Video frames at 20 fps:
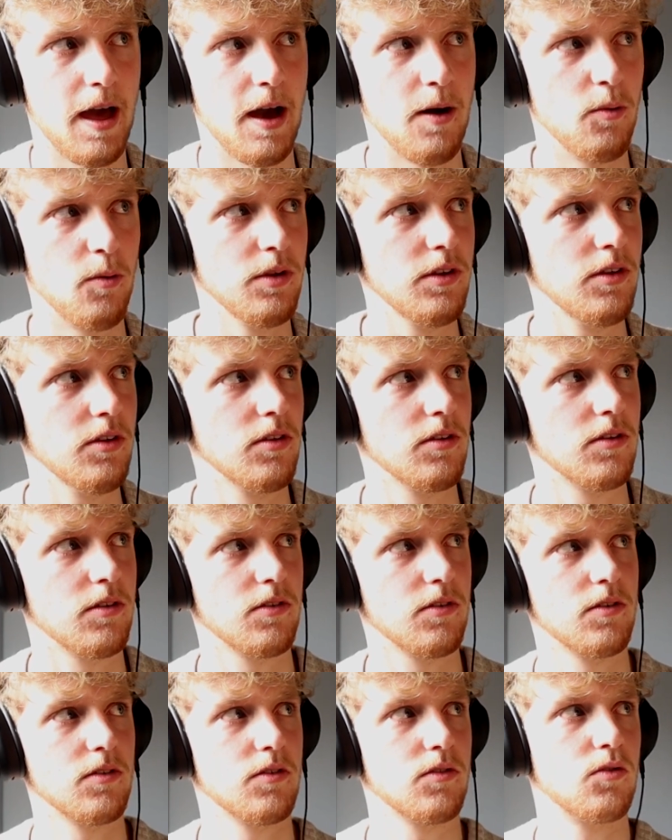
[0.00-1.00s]
I wanted
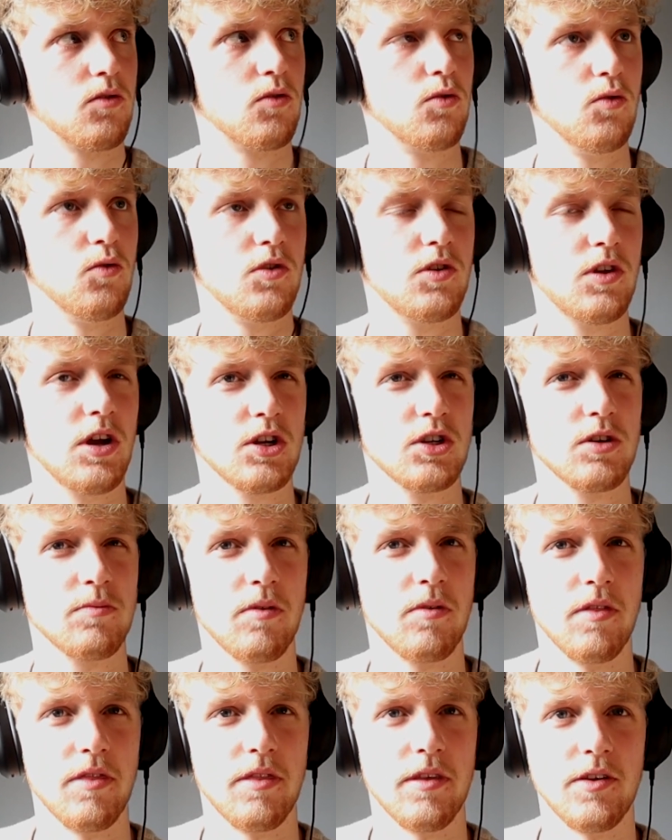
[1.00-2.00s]
to touch
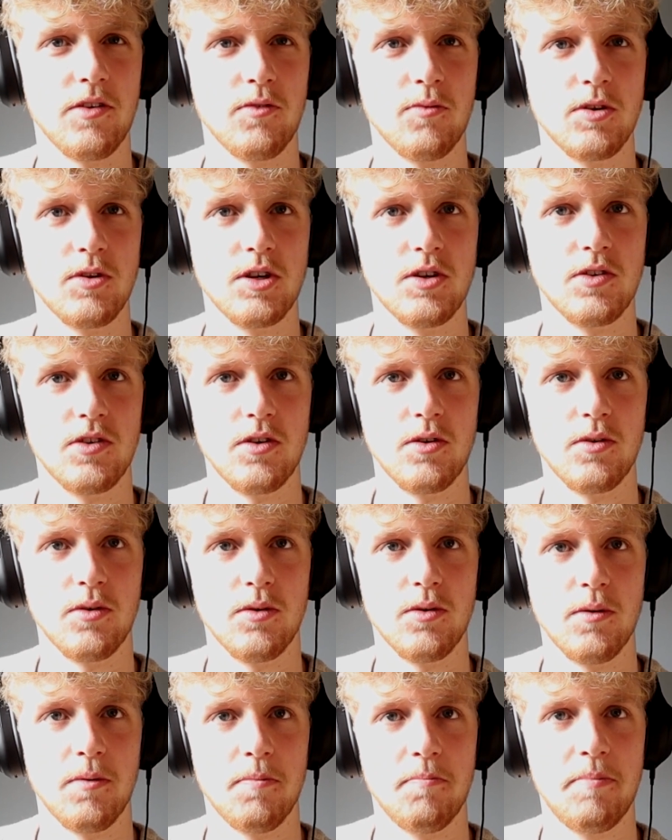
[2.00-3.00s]
upon this, which is
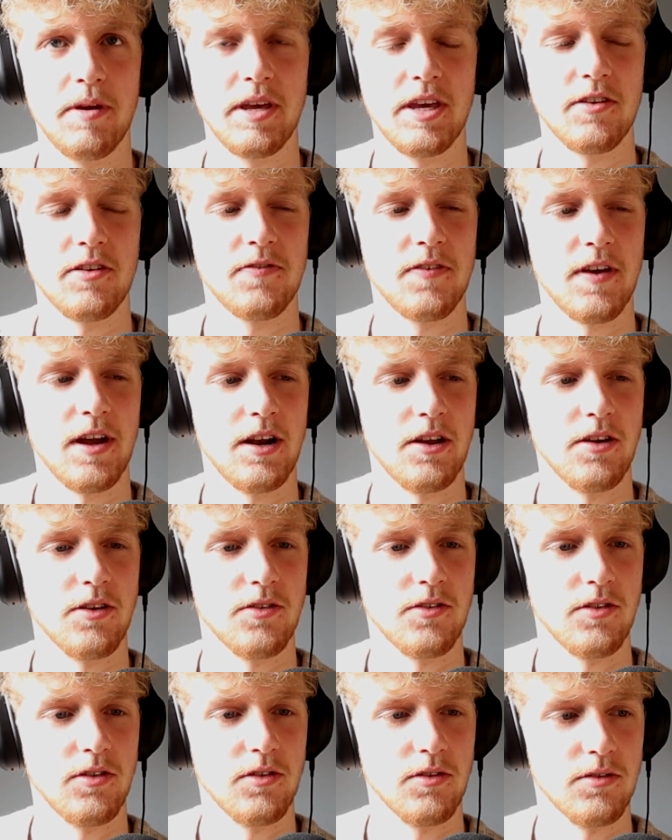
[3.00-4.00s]
your biggest
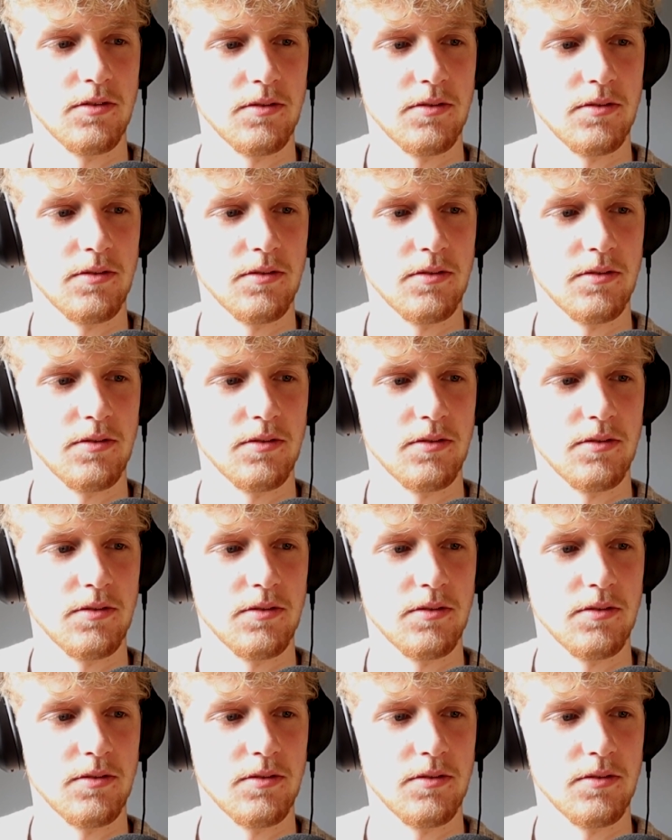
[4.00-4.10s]
failures in